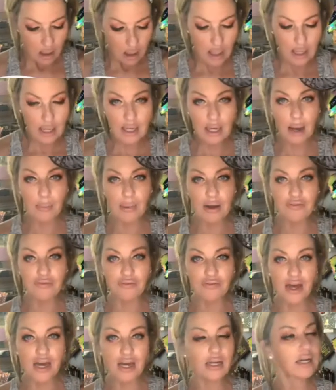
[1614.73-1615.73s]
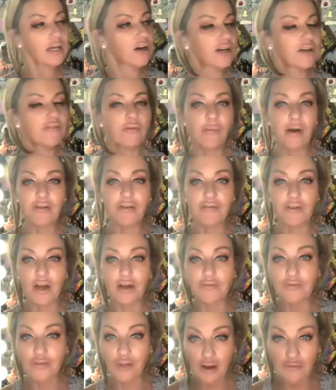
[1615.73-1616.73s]
All right, I got my fan here. Even my
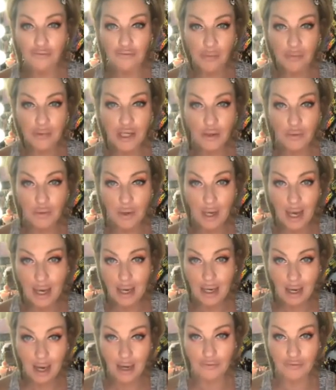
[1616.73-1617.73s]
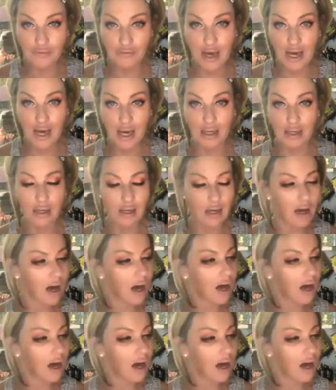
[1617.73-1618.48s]
friend Fluff from the U K got a fan.